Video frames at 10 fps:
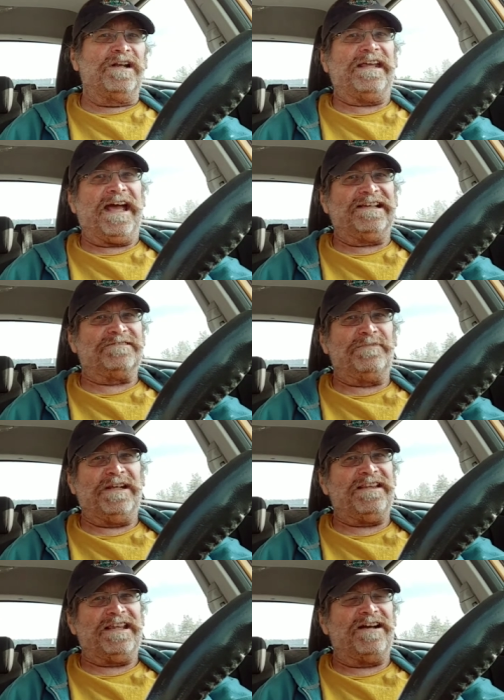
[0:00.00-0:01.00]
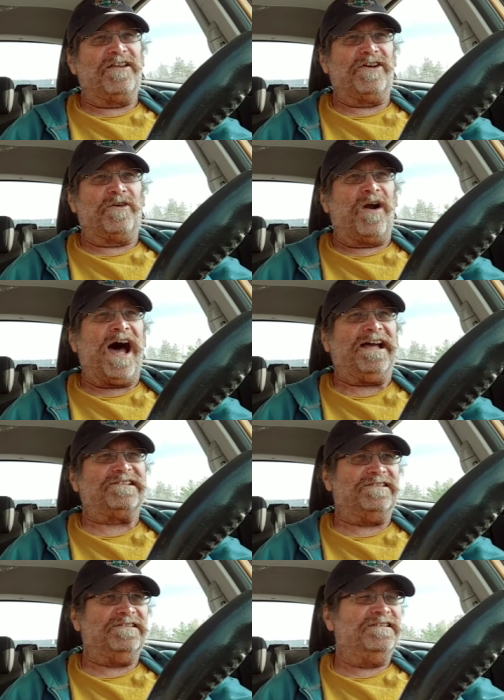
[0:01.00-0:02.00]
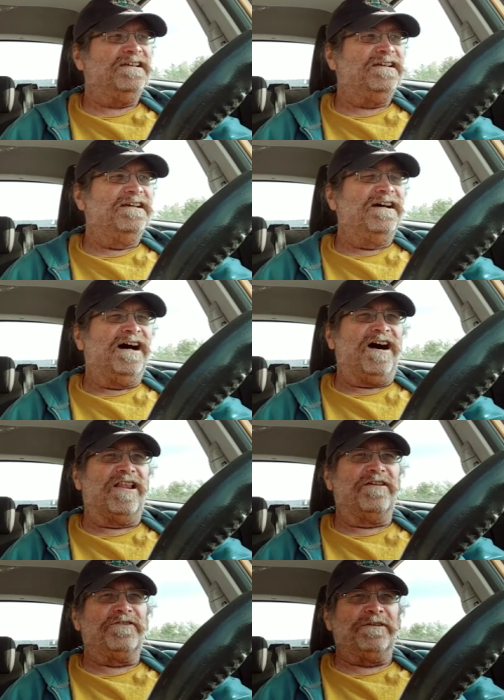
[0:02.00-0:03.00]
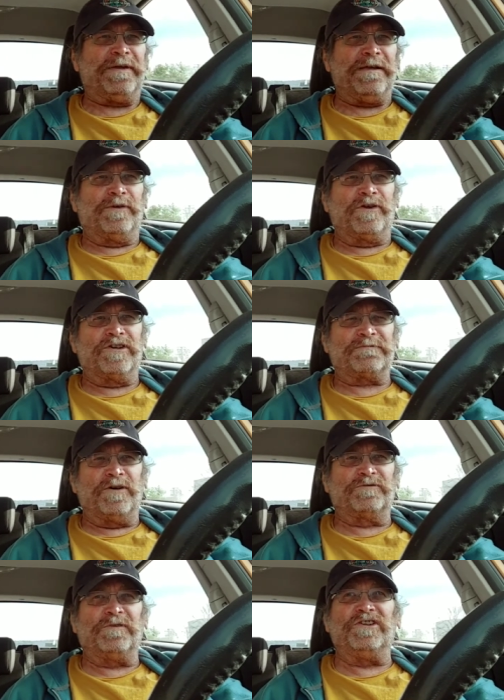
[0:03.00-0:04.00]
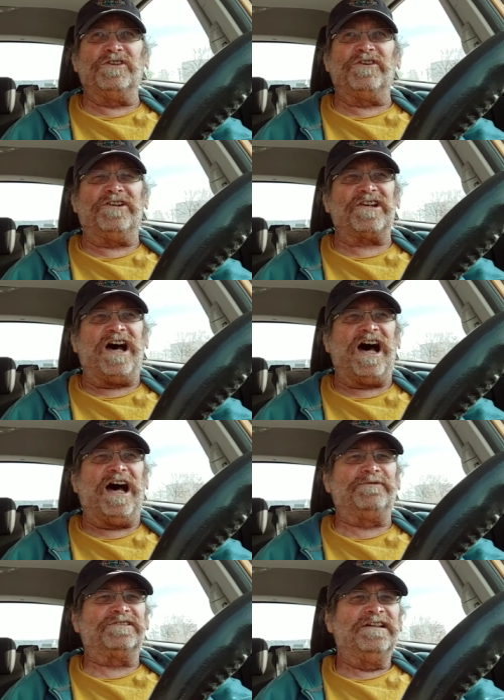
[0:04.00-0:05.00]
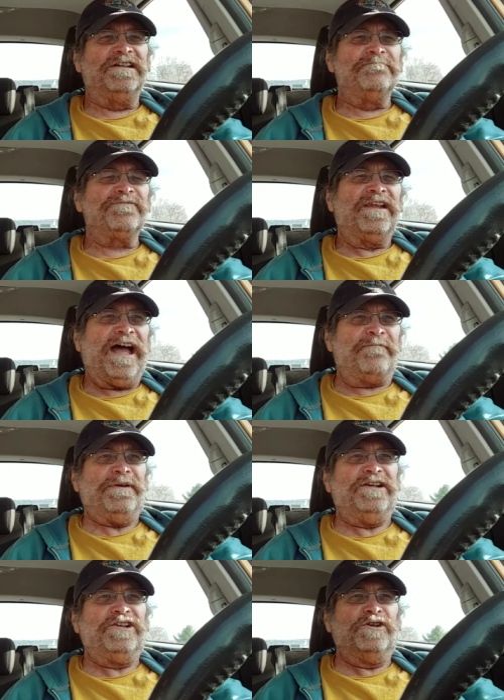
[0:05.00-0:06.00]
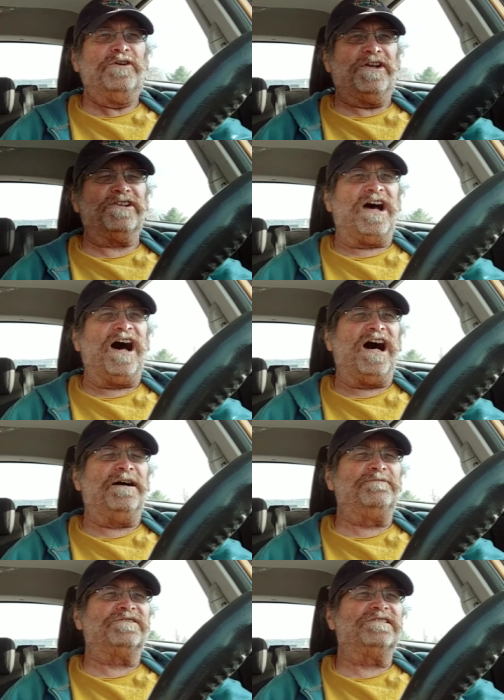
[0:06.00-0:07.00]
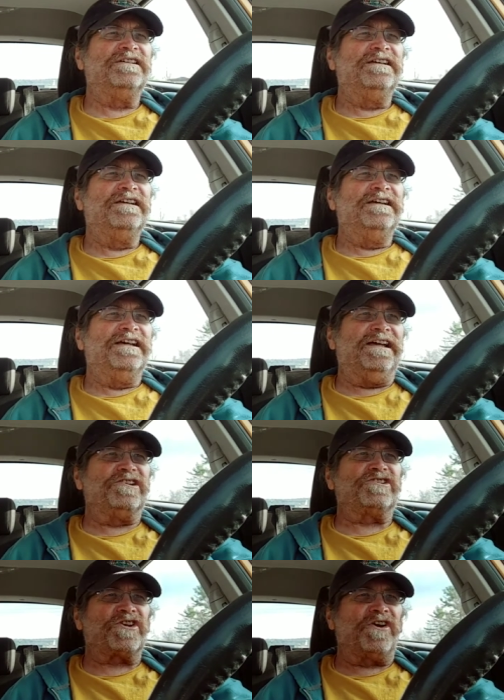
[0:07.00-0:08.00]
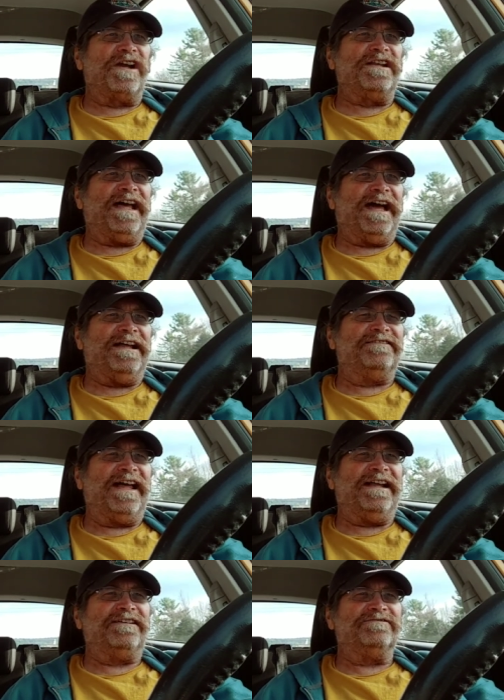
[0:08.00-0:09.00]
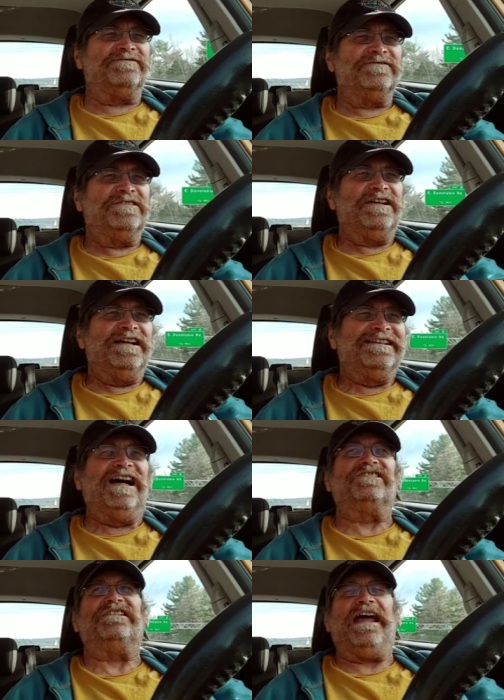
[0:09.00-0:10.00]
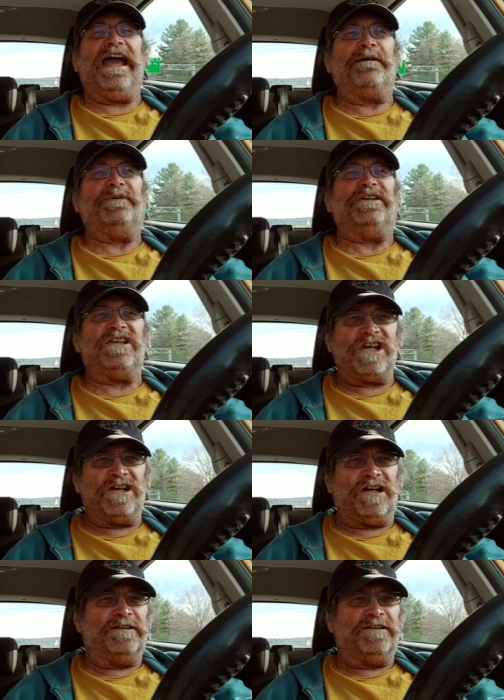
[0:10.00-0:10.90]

hasn't been anything on the horizon. All of the people who are supposed to be doing their jobs have been doing their jobs, ensuring that that doesn't happen here